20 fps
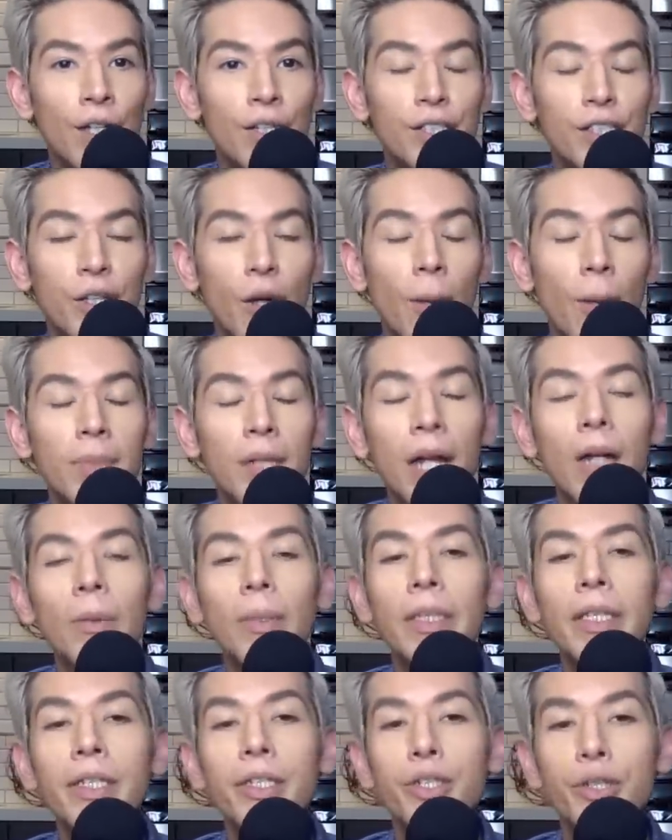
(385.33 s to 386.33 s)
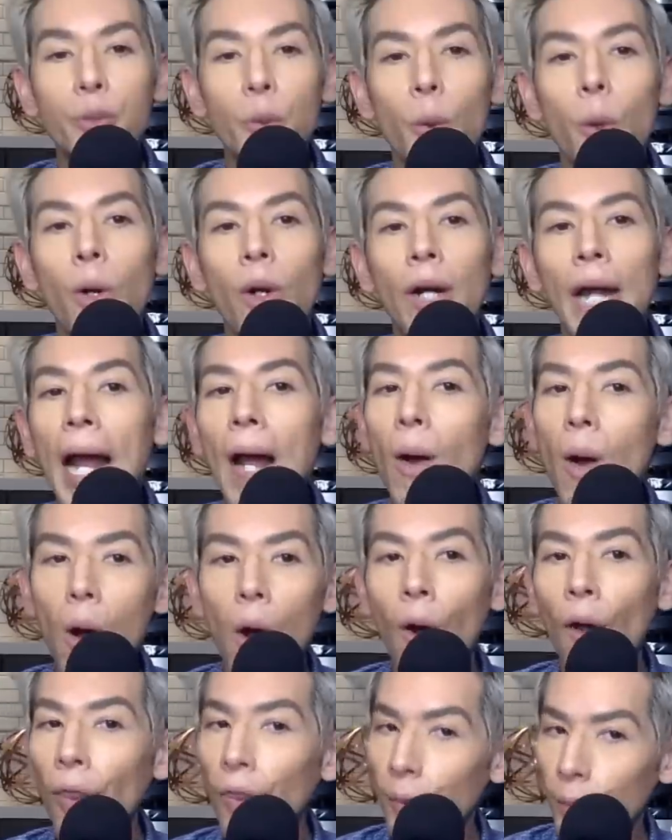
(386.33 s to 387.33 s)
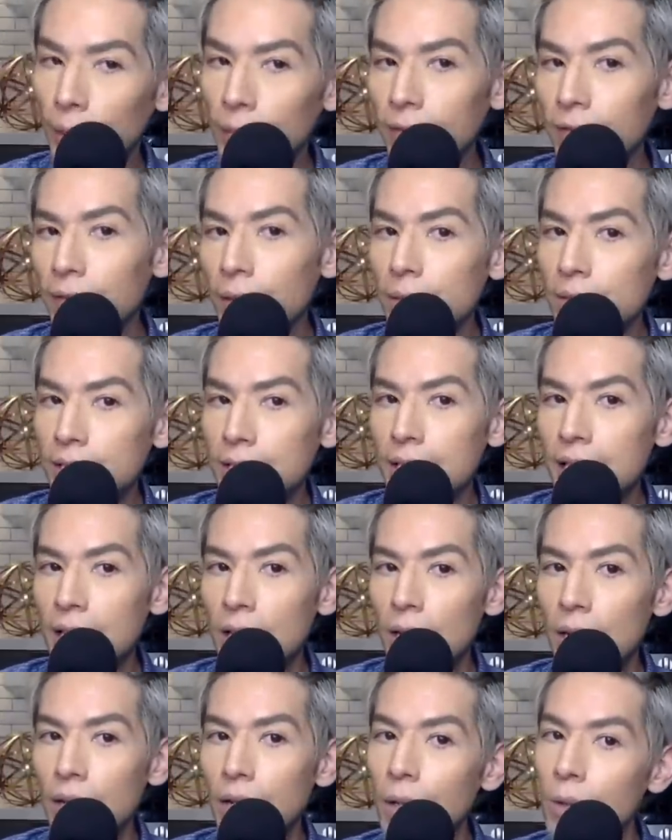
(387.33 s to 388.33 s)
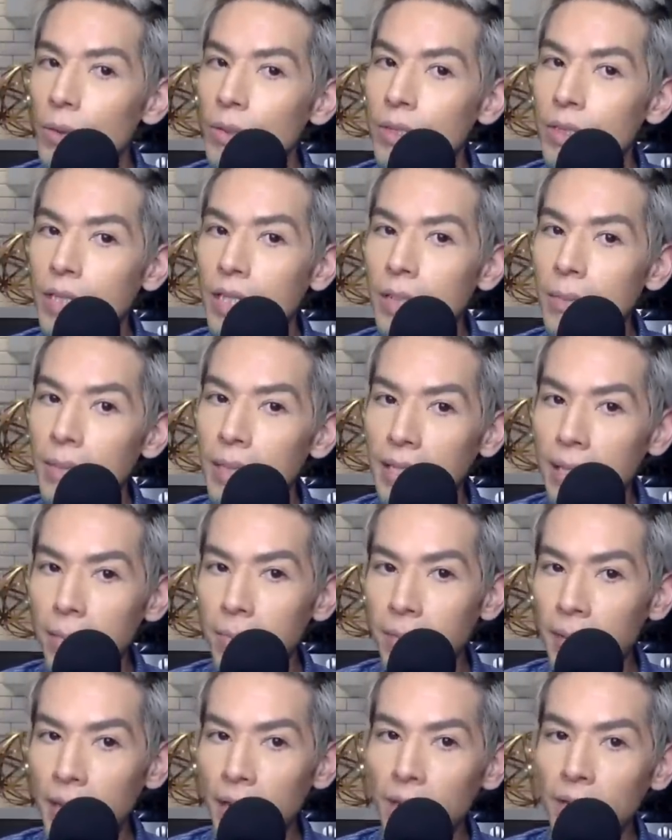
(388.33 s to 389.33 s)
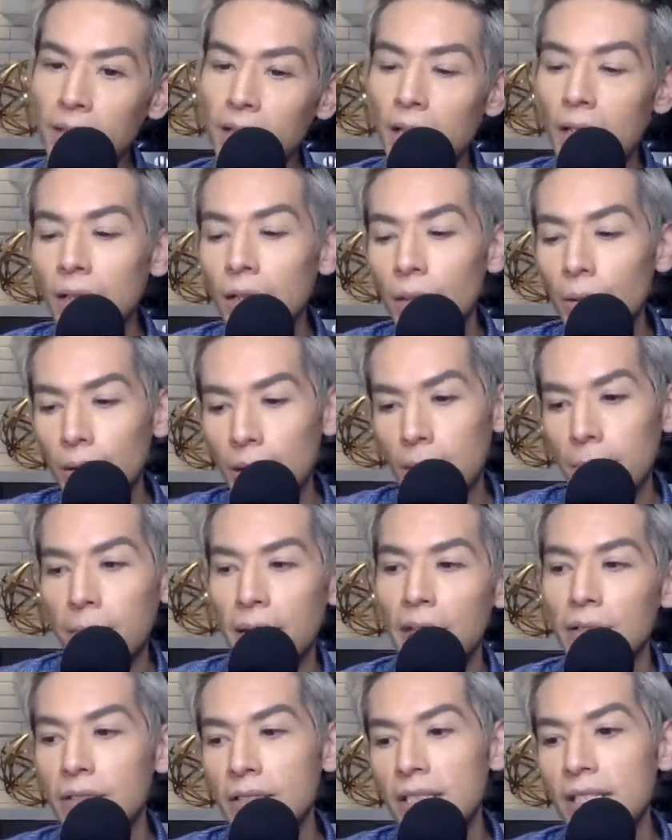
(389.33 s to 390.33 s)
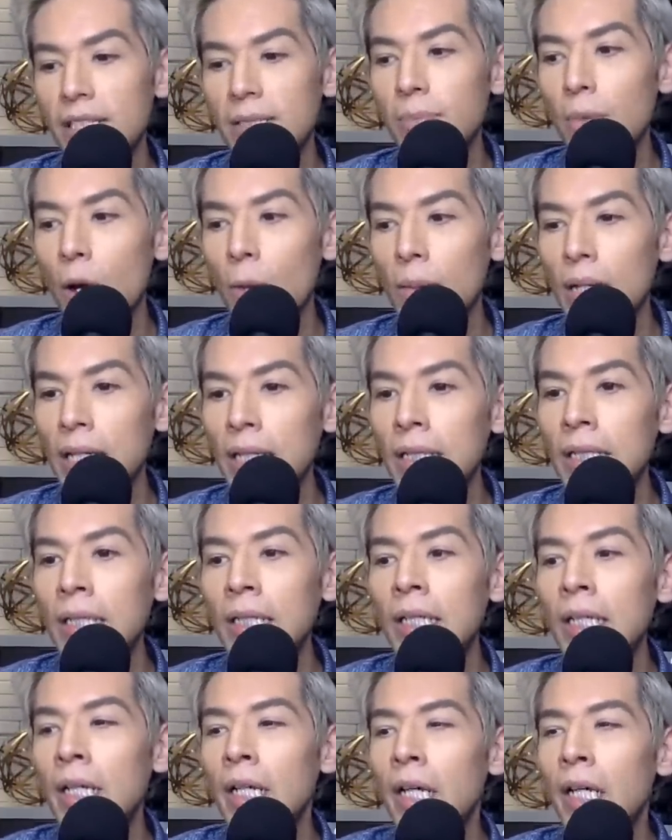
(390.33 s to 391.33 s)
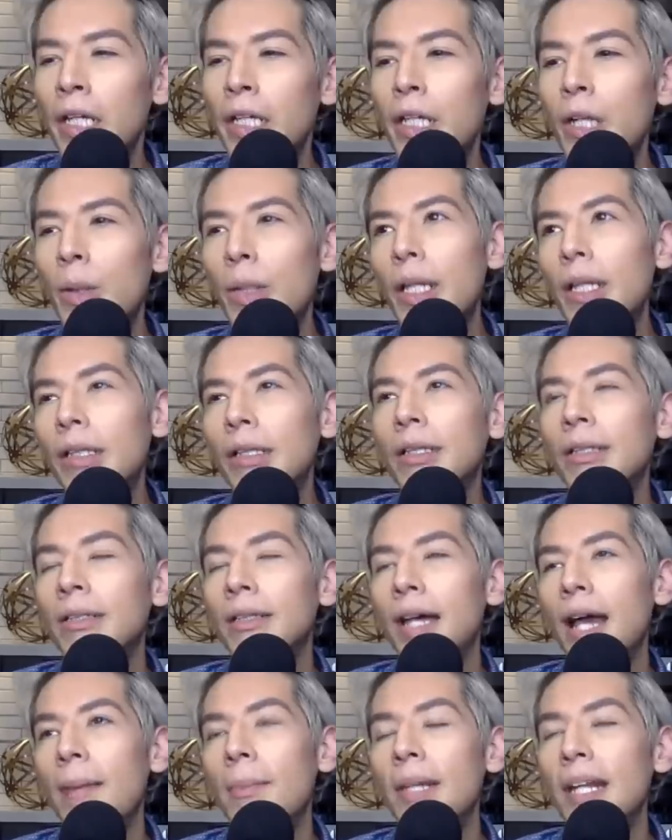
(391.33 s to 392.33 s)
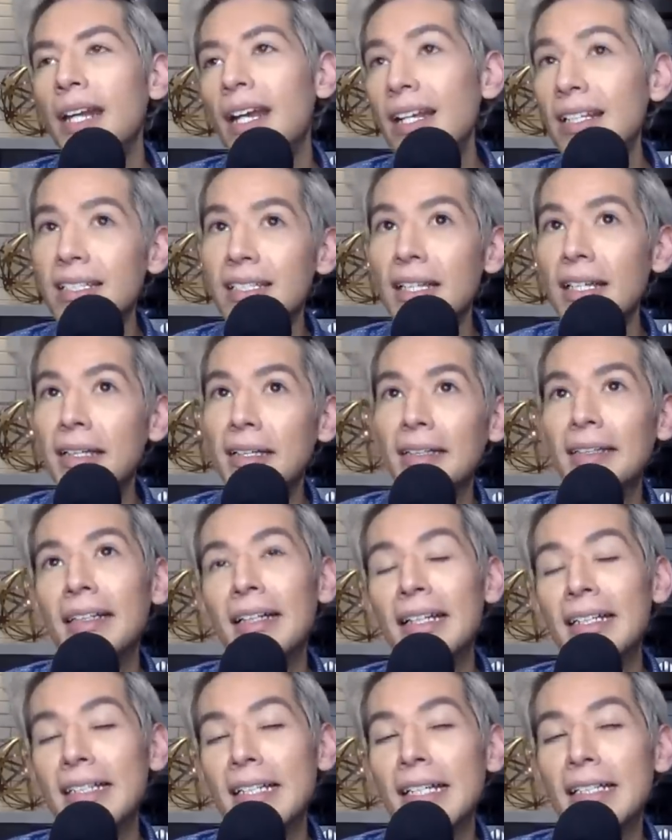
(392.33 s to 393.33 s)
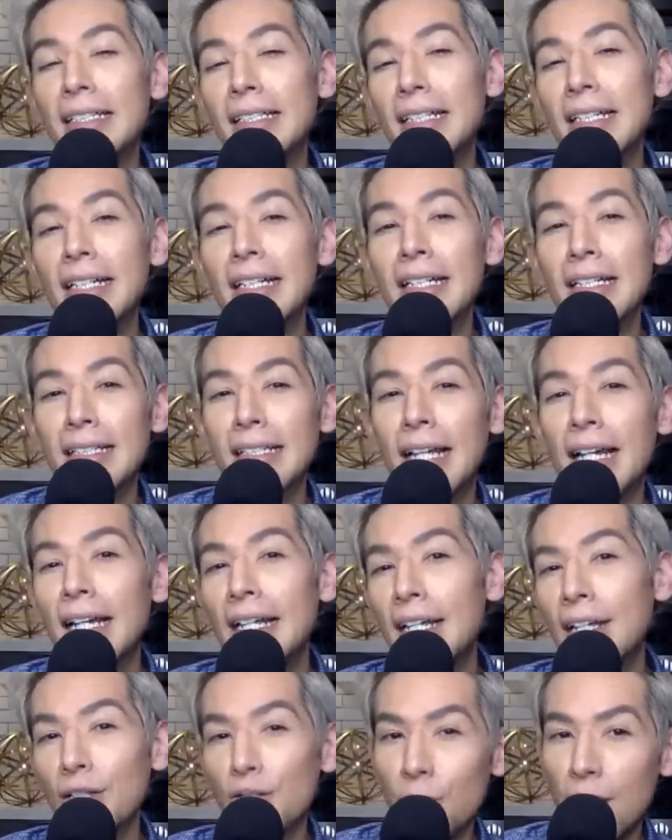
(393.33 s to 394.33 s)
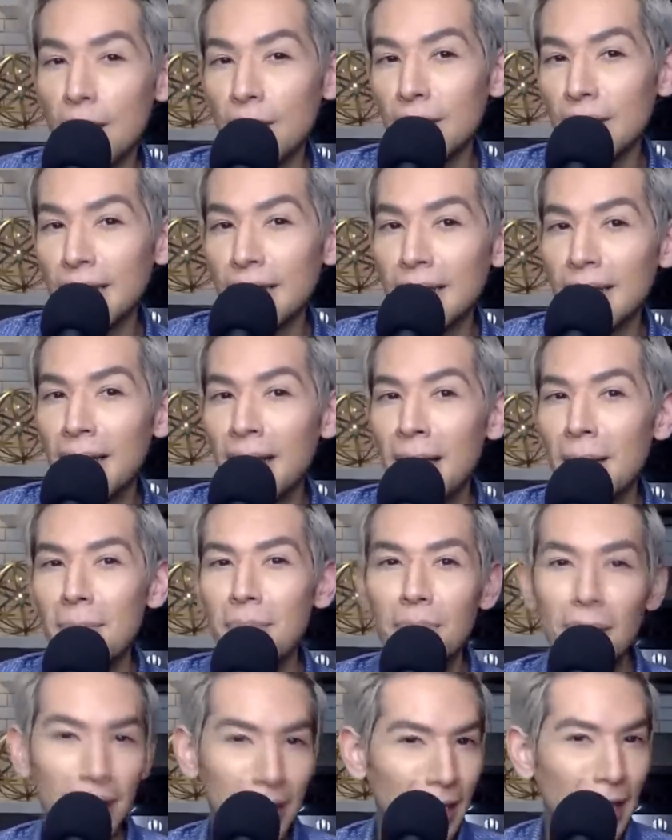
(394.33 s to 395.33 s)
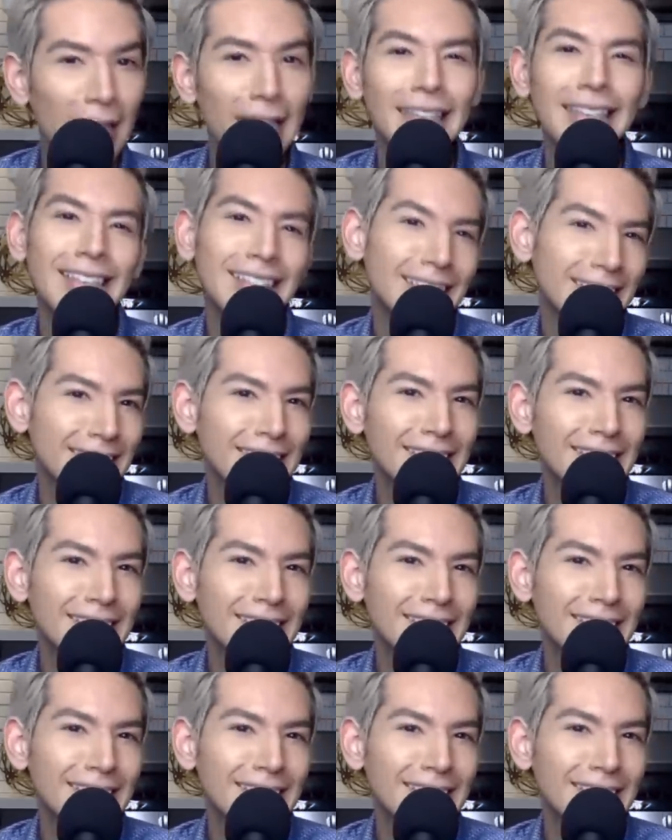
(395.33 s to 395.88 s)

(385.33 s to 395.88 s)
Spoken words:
So I'm not really sure how all three of those scenarios can be compared, let alone compared to this moment. You know, I mean, I guess like intensity, anxiety, adrenaline, but like